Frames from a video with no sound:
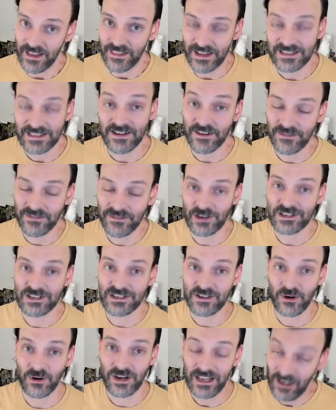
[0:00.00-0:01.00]
That's our first
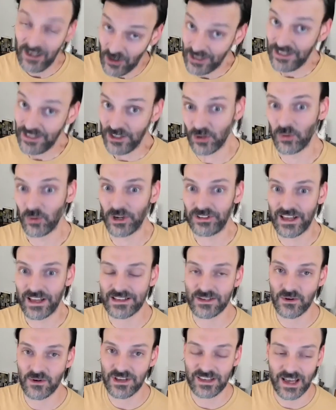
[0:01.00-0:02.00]
story on New World
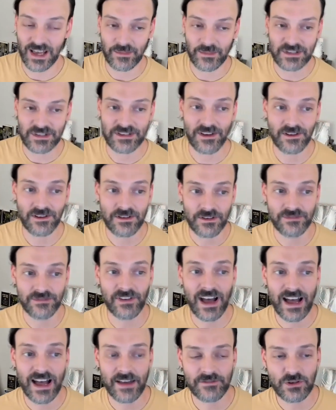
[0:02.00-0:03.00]
Next Week, episode
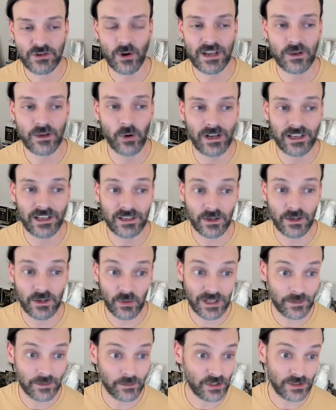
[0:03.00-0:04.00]
521.
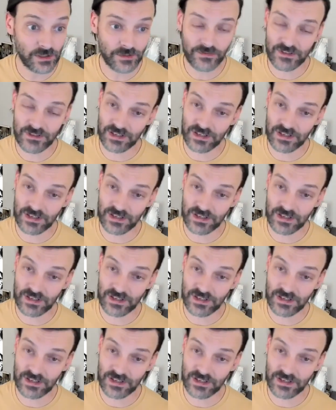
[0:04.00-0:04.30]
We move